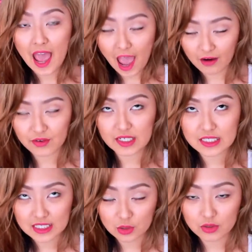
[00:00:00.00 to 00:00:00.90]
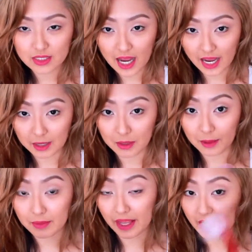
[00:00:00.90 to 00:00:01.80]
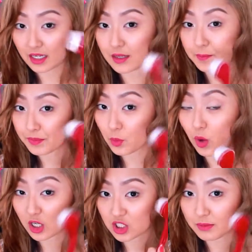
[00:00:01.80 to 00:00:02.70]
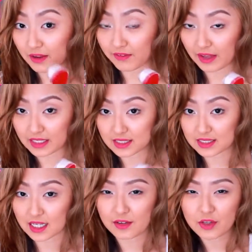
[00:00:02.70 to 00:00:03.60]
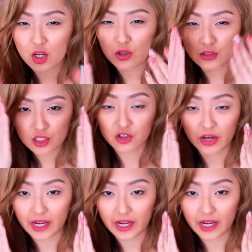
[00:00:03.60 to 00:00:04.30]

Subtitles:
every single time I'm like washing my face. Instead of, using your